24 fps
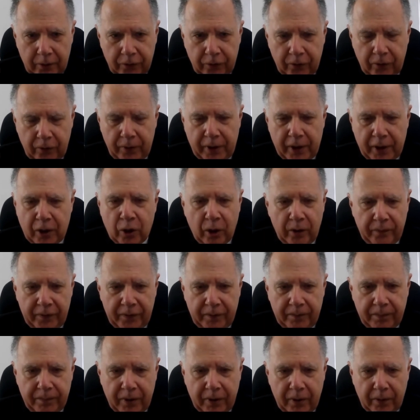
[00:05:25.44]
during the
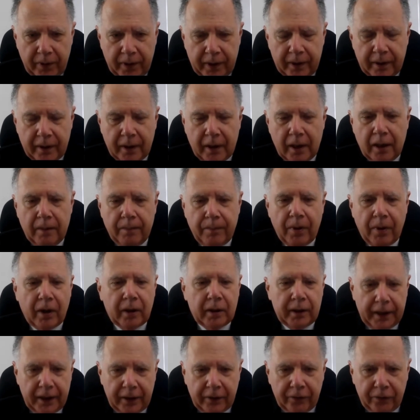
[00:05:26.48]
COVID period,
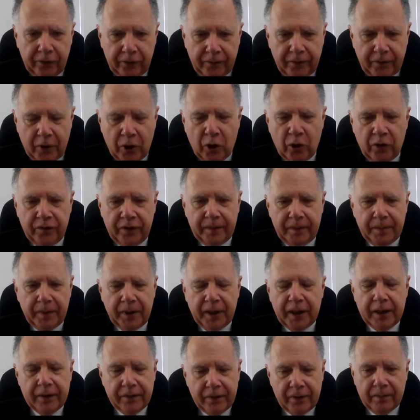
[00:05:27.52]
partly because of COVID,
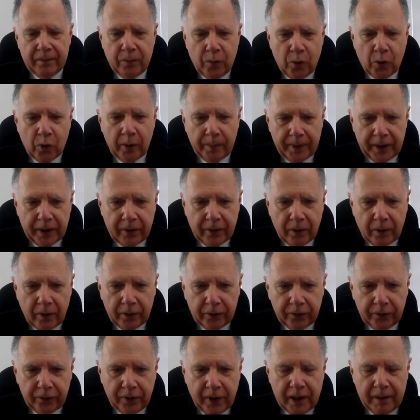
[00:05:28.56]
but even more
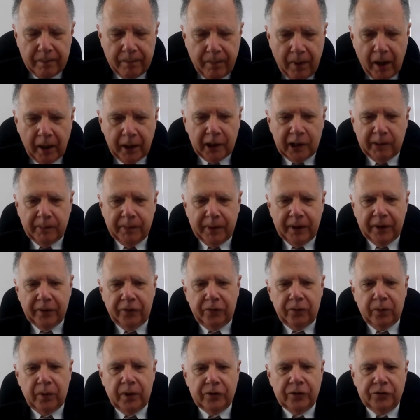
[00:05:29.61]
because the Biden
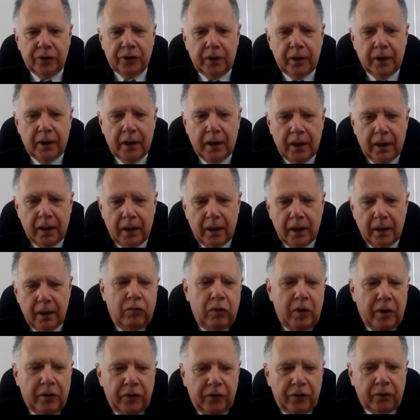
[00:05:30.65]
administration
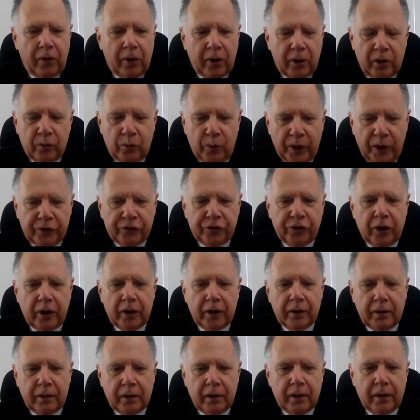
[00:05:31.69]
started a witch
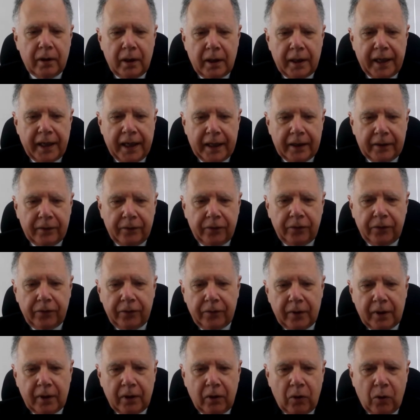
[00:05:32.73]
hunt against
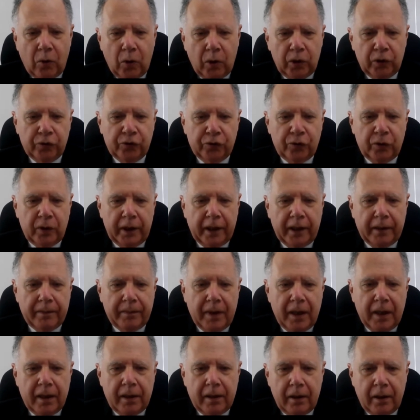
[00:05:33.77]
oil
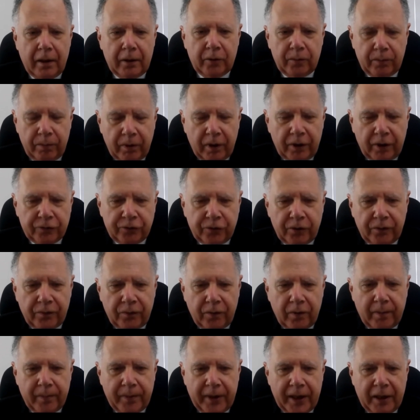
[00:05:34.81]
drilling under pressure
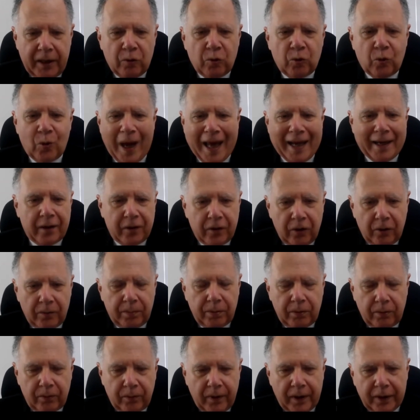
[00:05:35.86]
from the radical
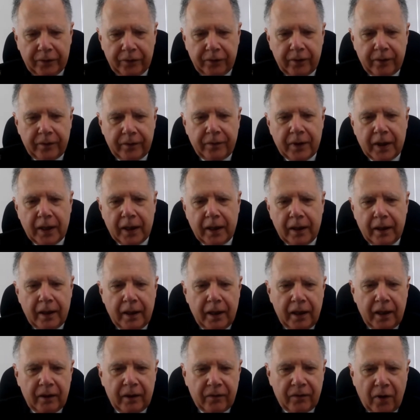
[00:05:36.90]
progressive
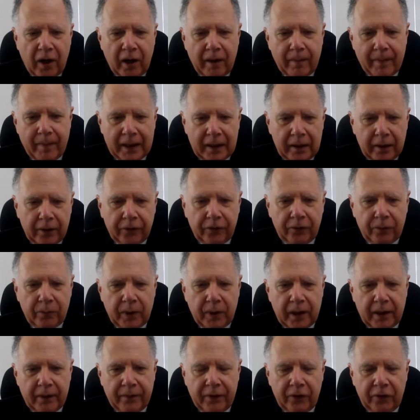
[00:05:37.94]
environmentalist
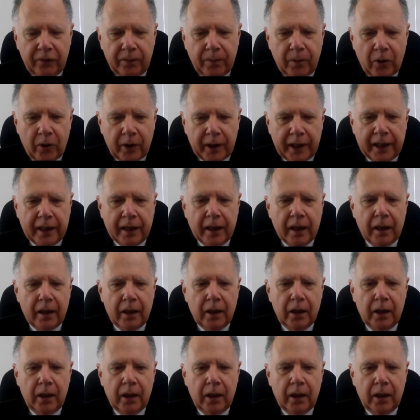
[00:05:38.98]
wing of his party,